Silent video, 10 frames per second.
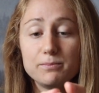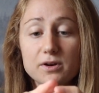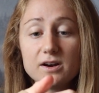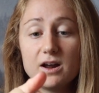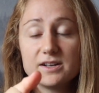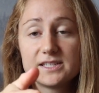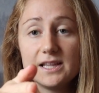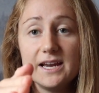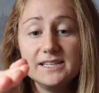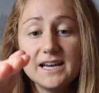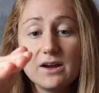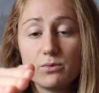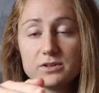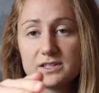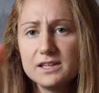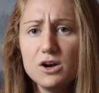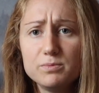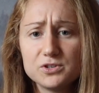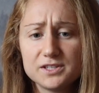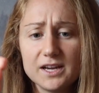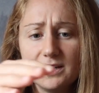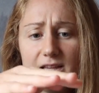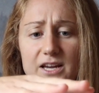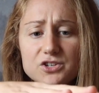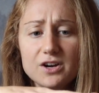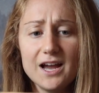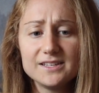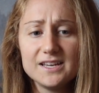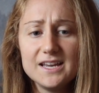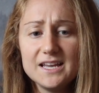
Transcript: put it on a slight downward slope, just like a glacier has,